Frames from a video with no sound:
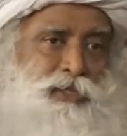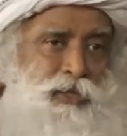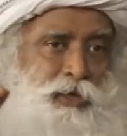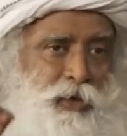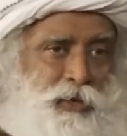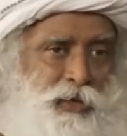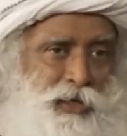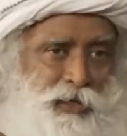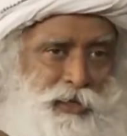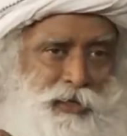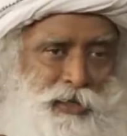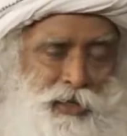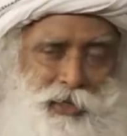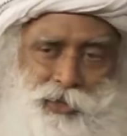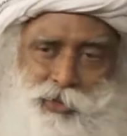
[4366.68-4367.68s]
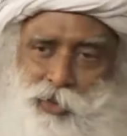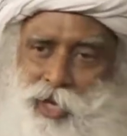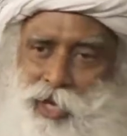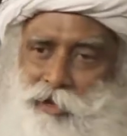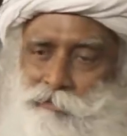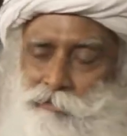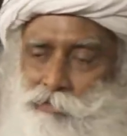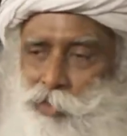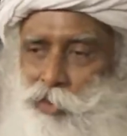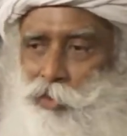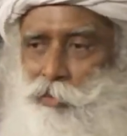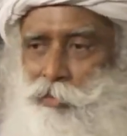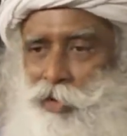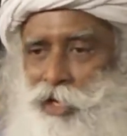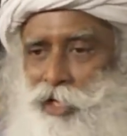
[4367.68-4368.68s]
longing to have
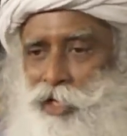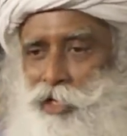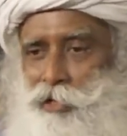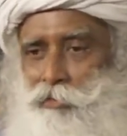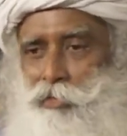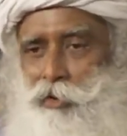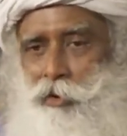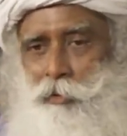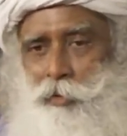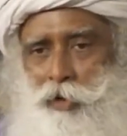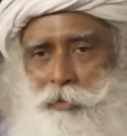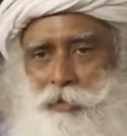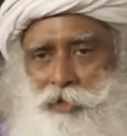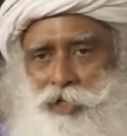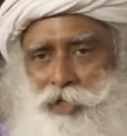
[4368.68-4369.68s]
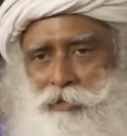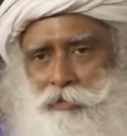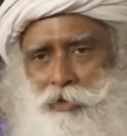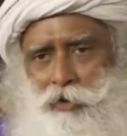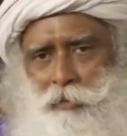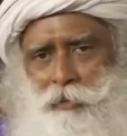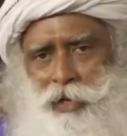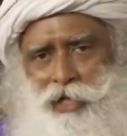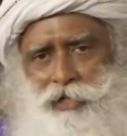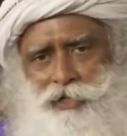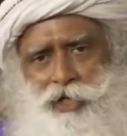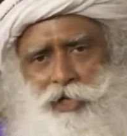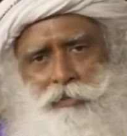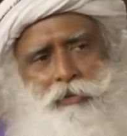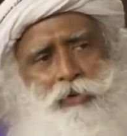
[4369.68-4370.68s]
more money, more property, more
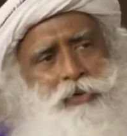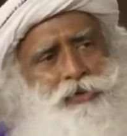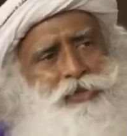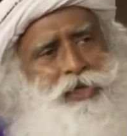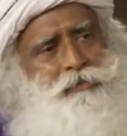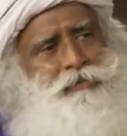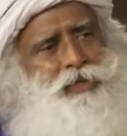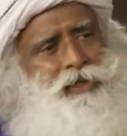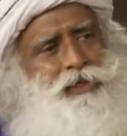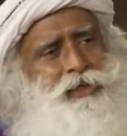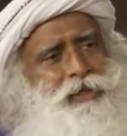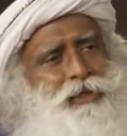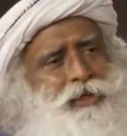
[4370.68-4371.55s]
pleasure, more something